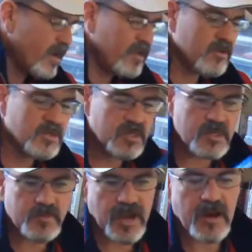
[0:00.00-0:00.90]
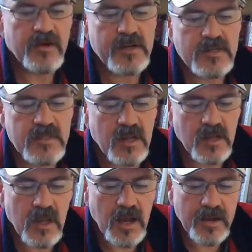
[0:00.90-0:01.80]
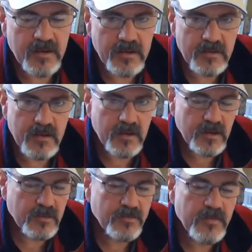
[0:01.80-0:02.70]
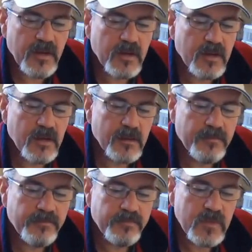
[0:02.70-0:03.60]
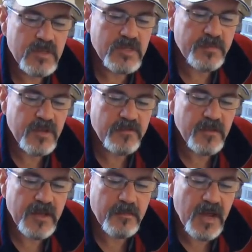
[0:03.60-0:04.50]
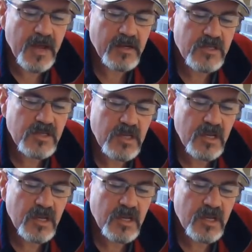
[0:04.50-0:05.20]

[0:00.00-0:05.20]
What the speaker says: I use these batteries a lot. They're Zippy Flight Max